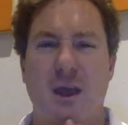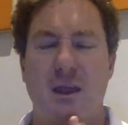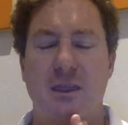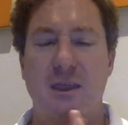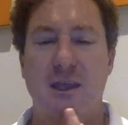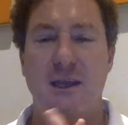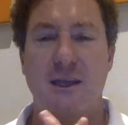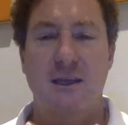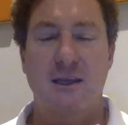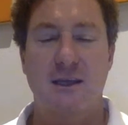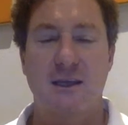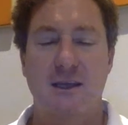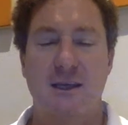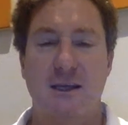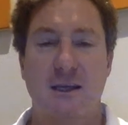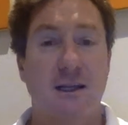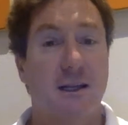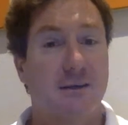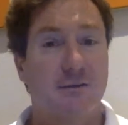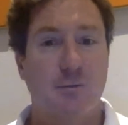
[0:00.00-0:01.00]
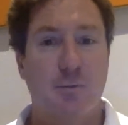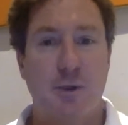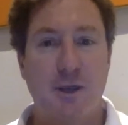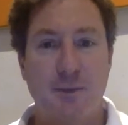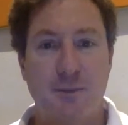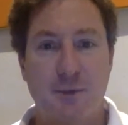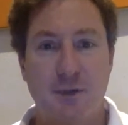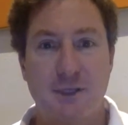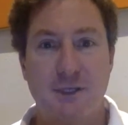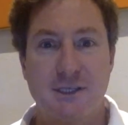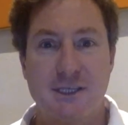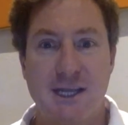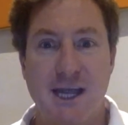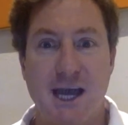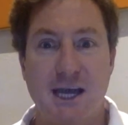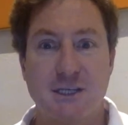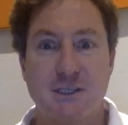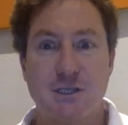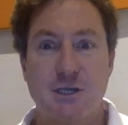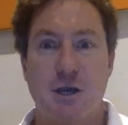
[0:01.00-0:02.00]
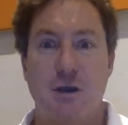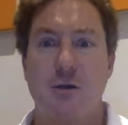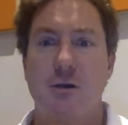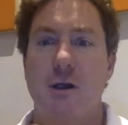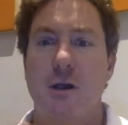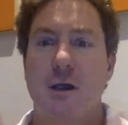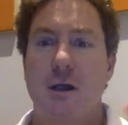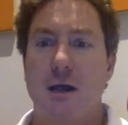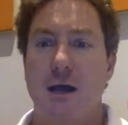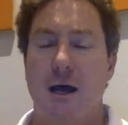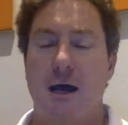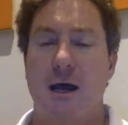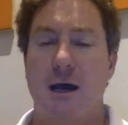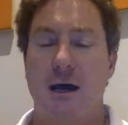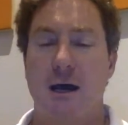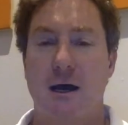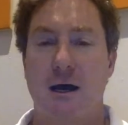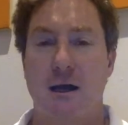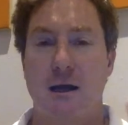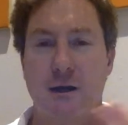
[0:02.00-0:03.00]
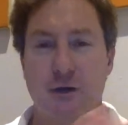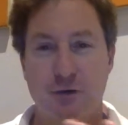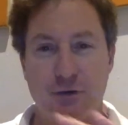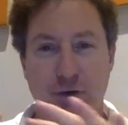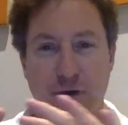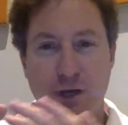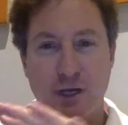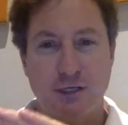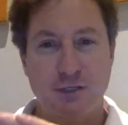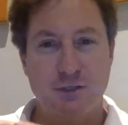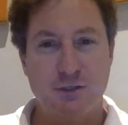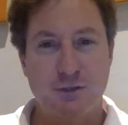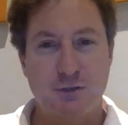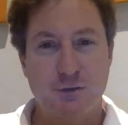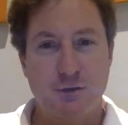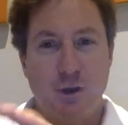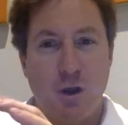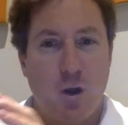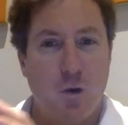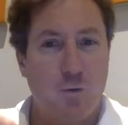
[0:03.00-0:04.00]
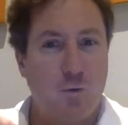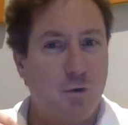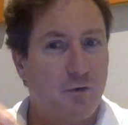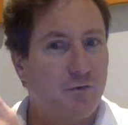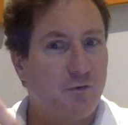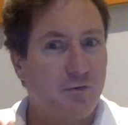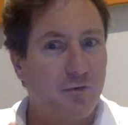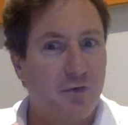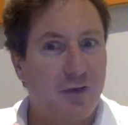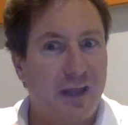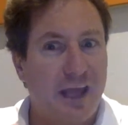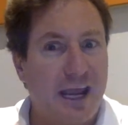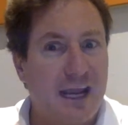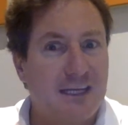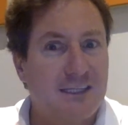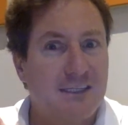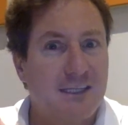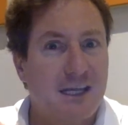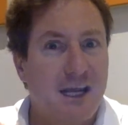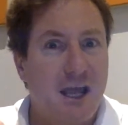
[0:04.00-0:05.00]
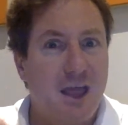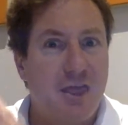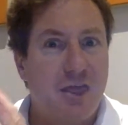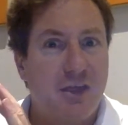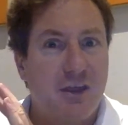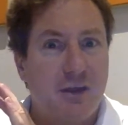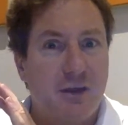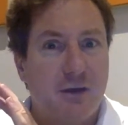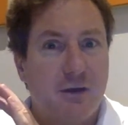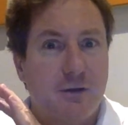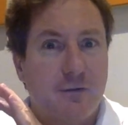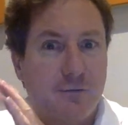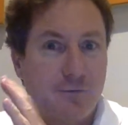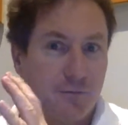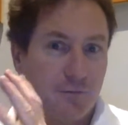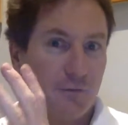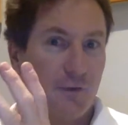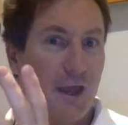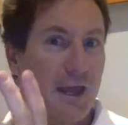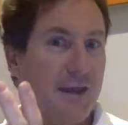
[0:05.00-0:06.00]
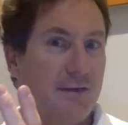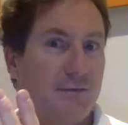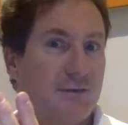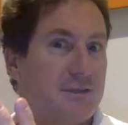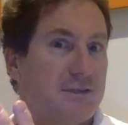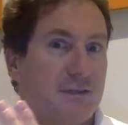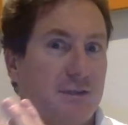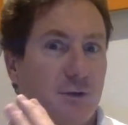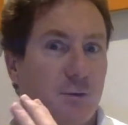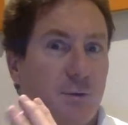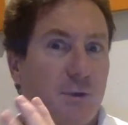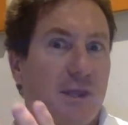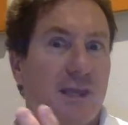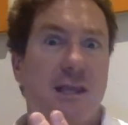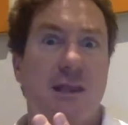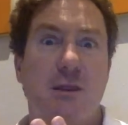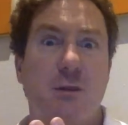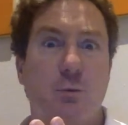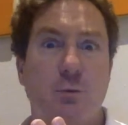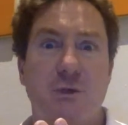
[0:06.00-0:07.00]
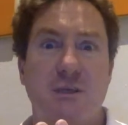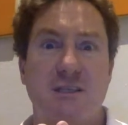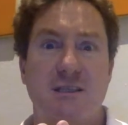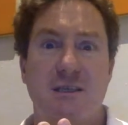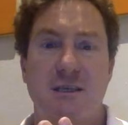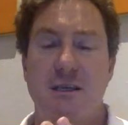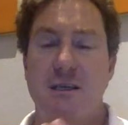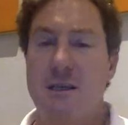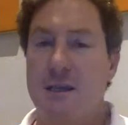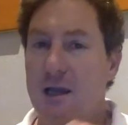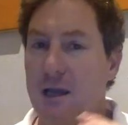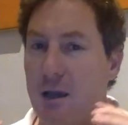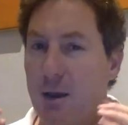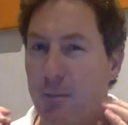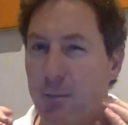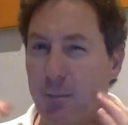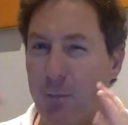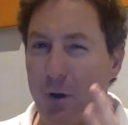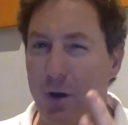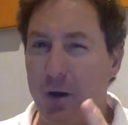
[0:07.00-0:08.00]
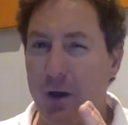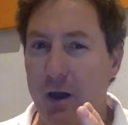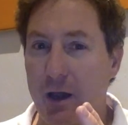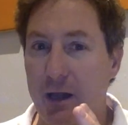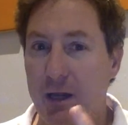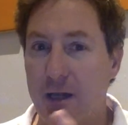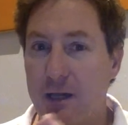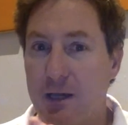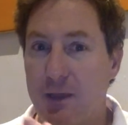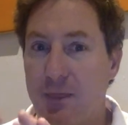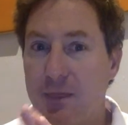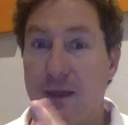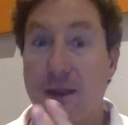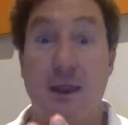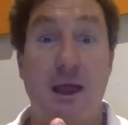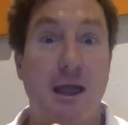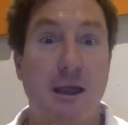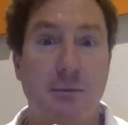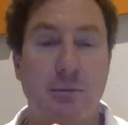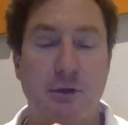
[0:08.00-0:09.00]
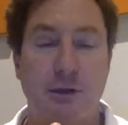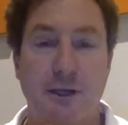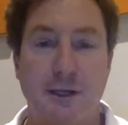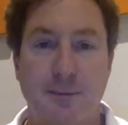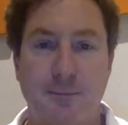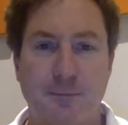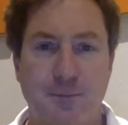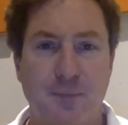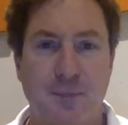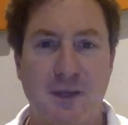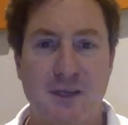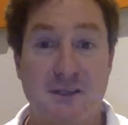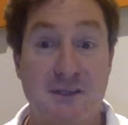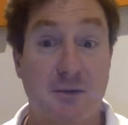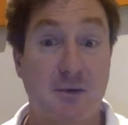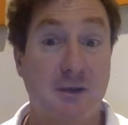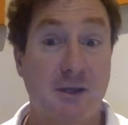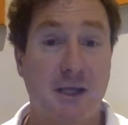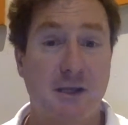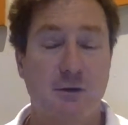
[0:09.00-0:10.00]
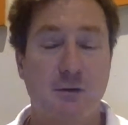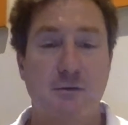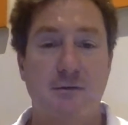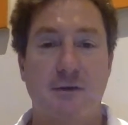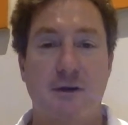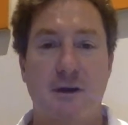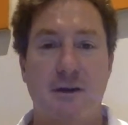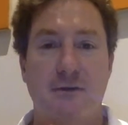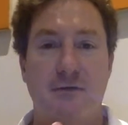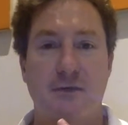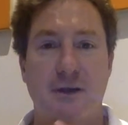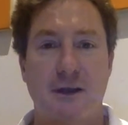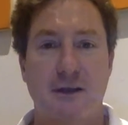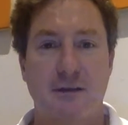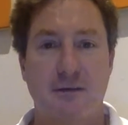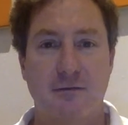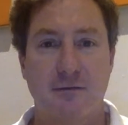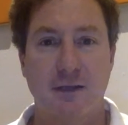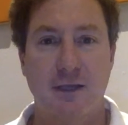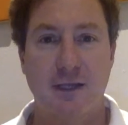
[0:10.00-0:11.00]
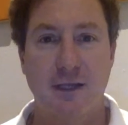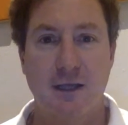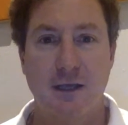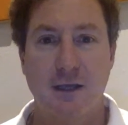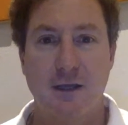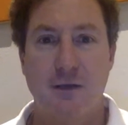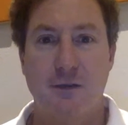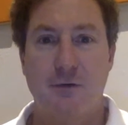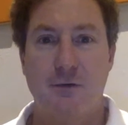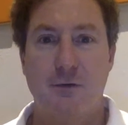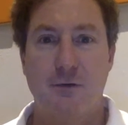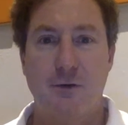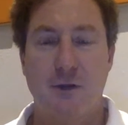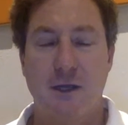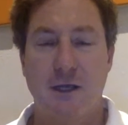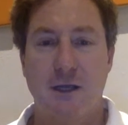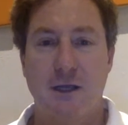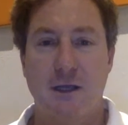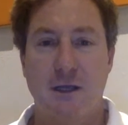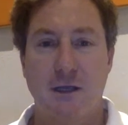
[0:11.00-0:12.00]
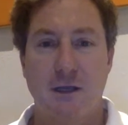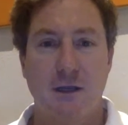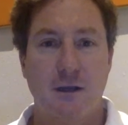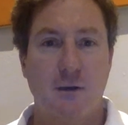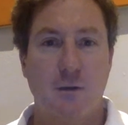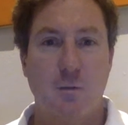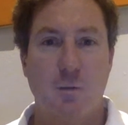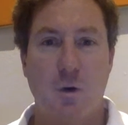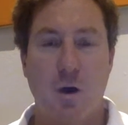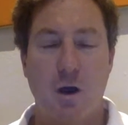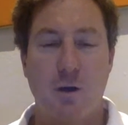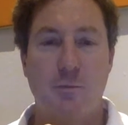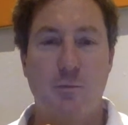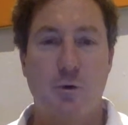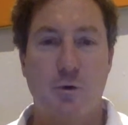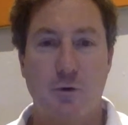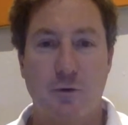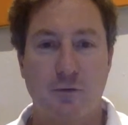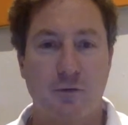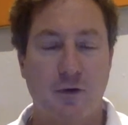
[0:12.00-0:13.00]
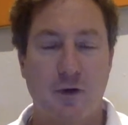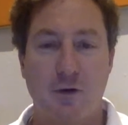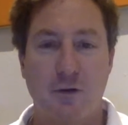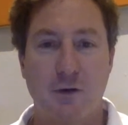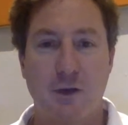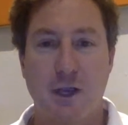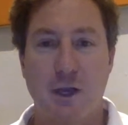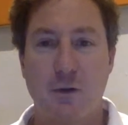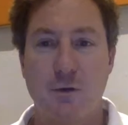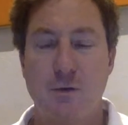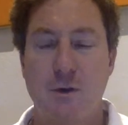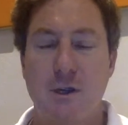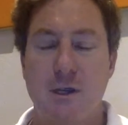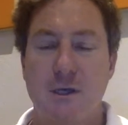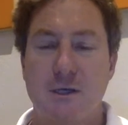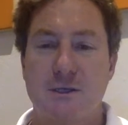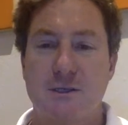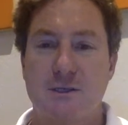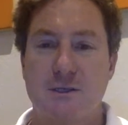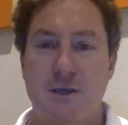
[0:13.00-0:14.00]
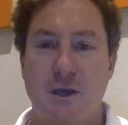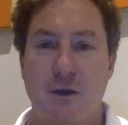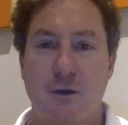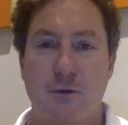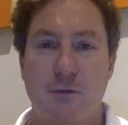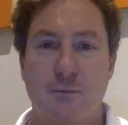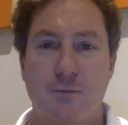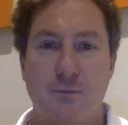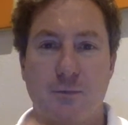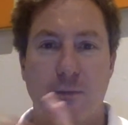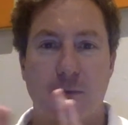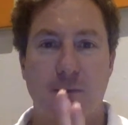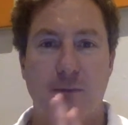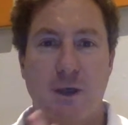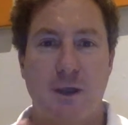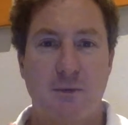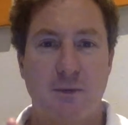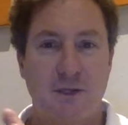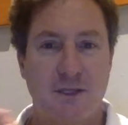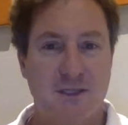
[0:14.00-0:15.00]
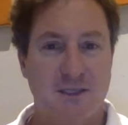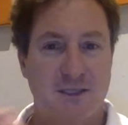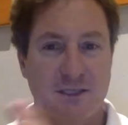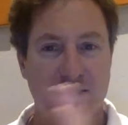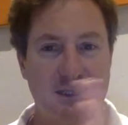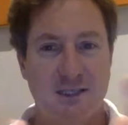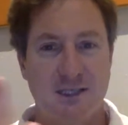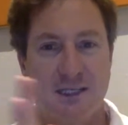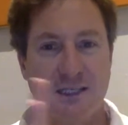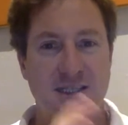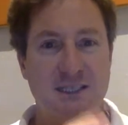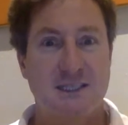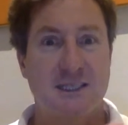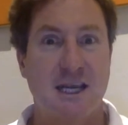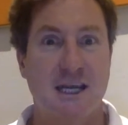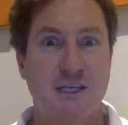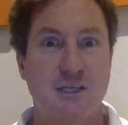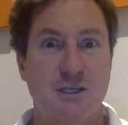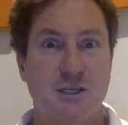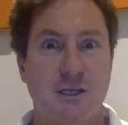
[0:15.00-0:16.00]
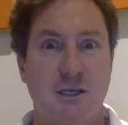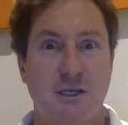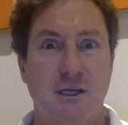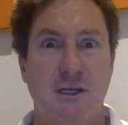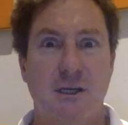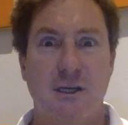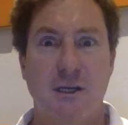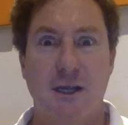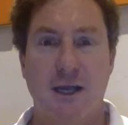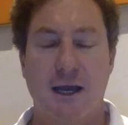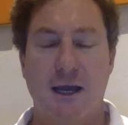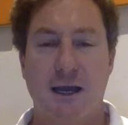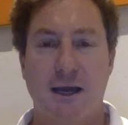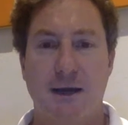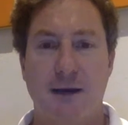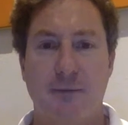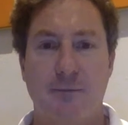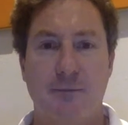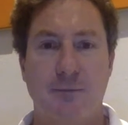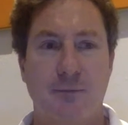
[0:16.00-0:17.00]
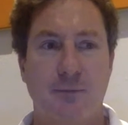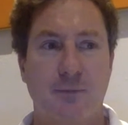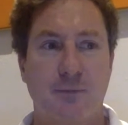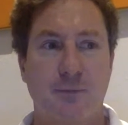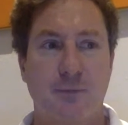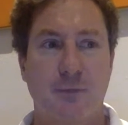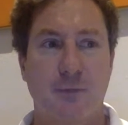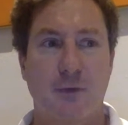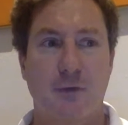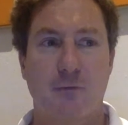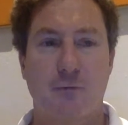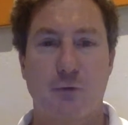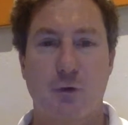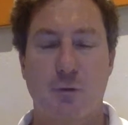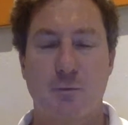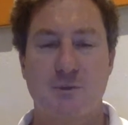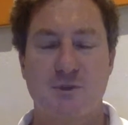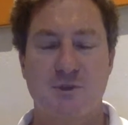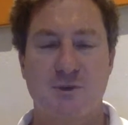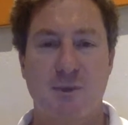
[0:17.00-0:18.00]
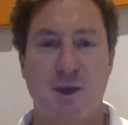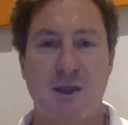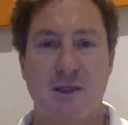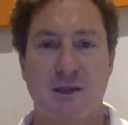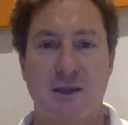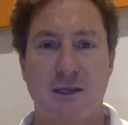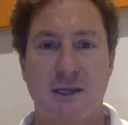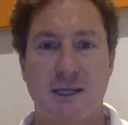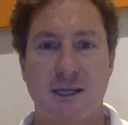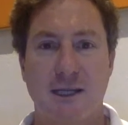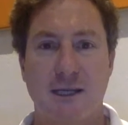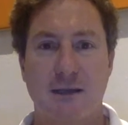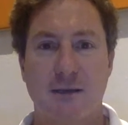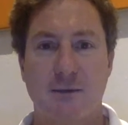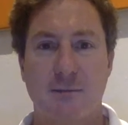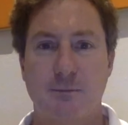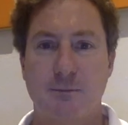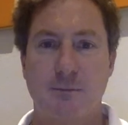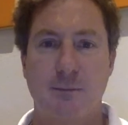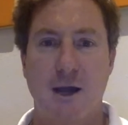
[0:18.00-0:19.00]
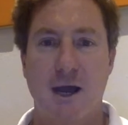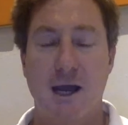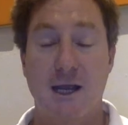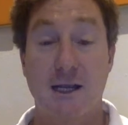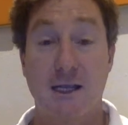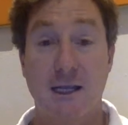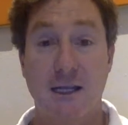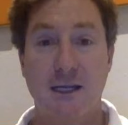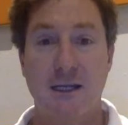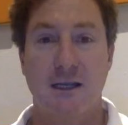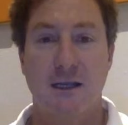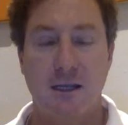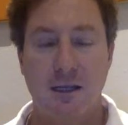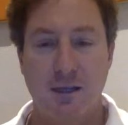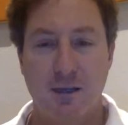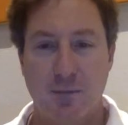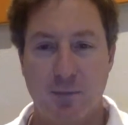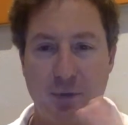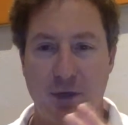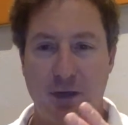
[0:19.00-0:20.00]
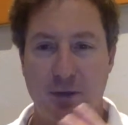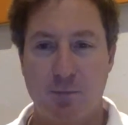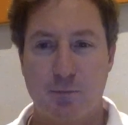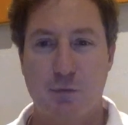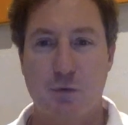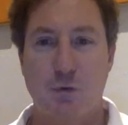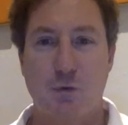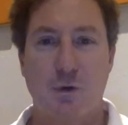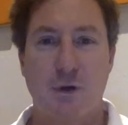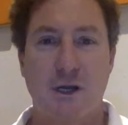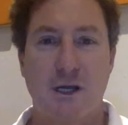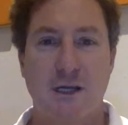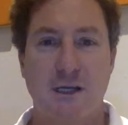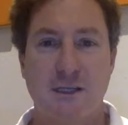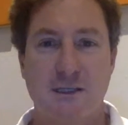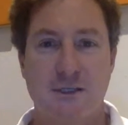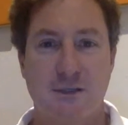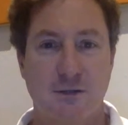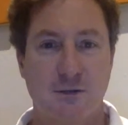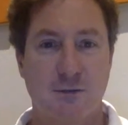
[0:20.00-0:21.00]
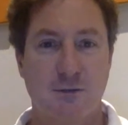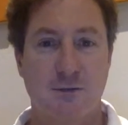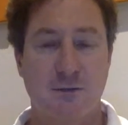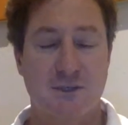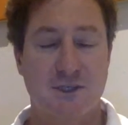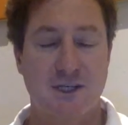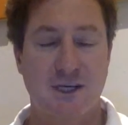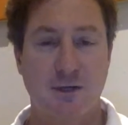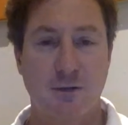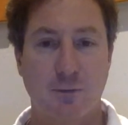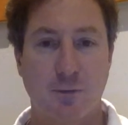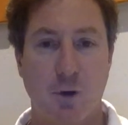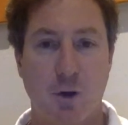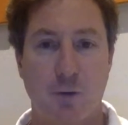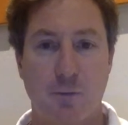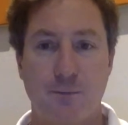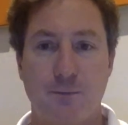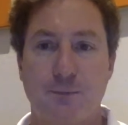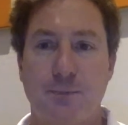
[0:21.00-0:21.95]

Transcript: think the clever people at Diageo are trying to reflect the flavours that are within the whiskey by the labelling, something they do very effectively through their wine portfolio. So maybe this is an extension from some other liquor marketing being brought into single malt.